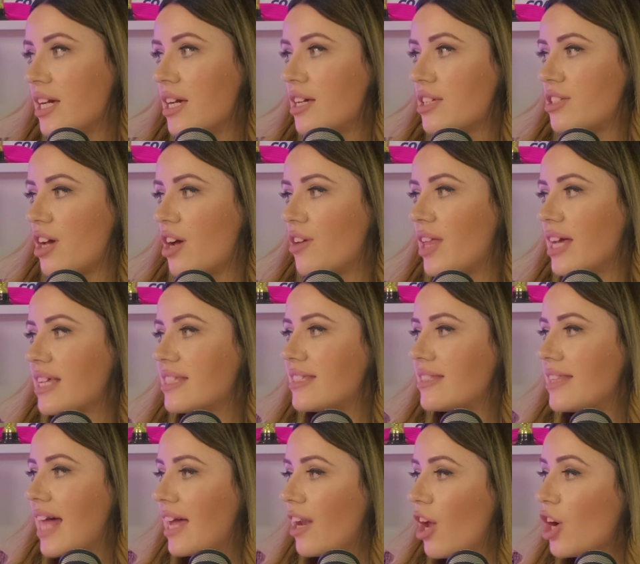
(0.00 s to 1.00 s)
So
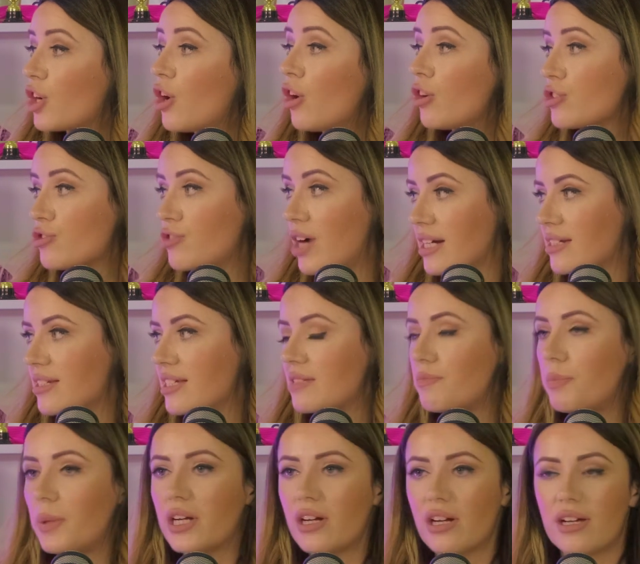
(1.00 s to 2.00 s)
they're like contractors
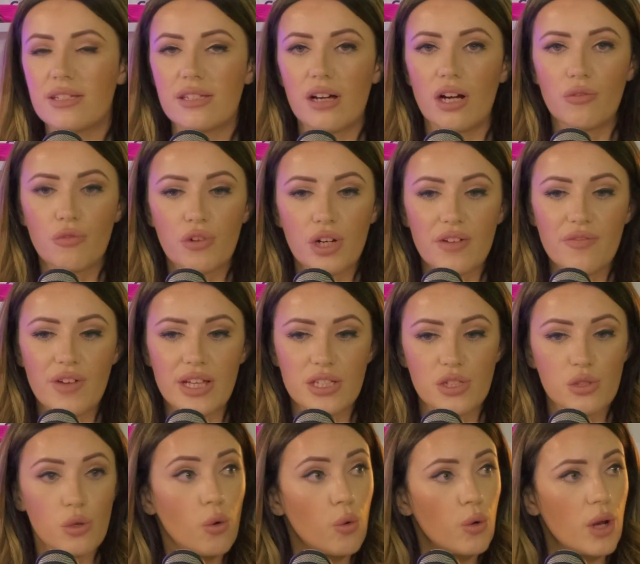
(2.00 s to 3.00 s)
because I run
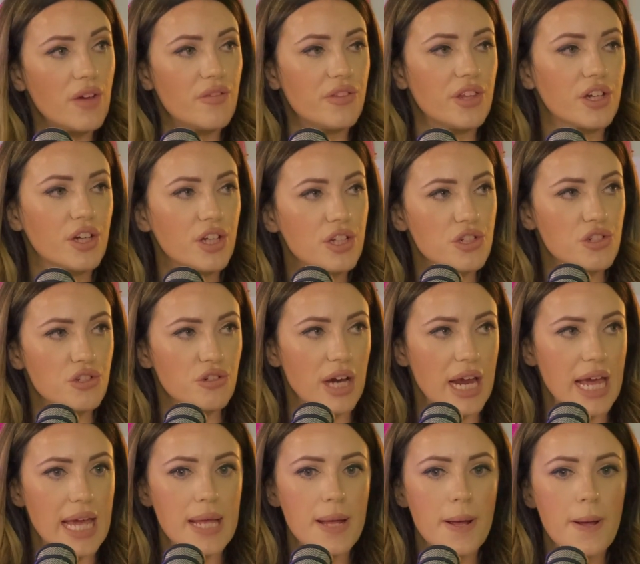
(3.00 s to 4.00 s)
events all over the
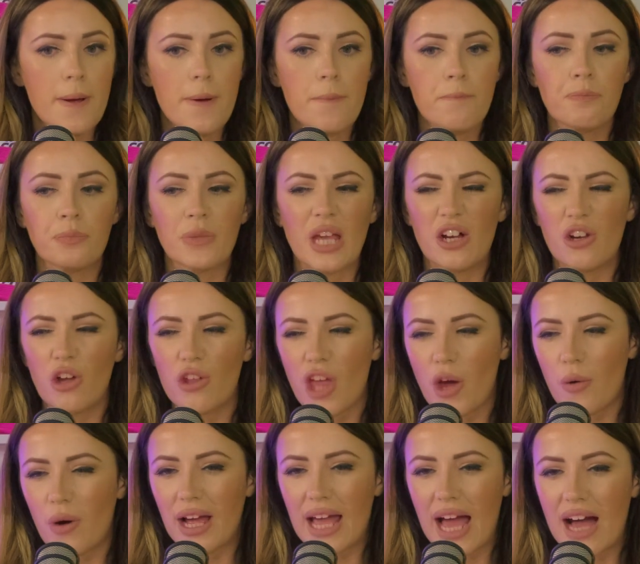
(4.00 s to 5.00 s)
country. Yep. And
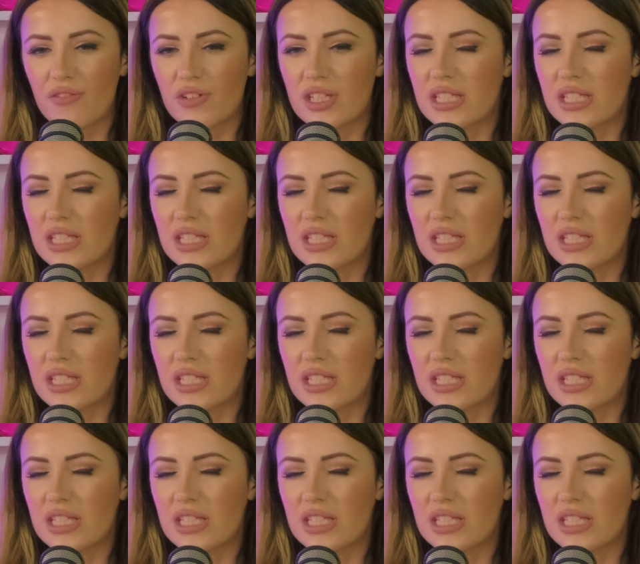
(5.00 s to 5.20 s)
although I have a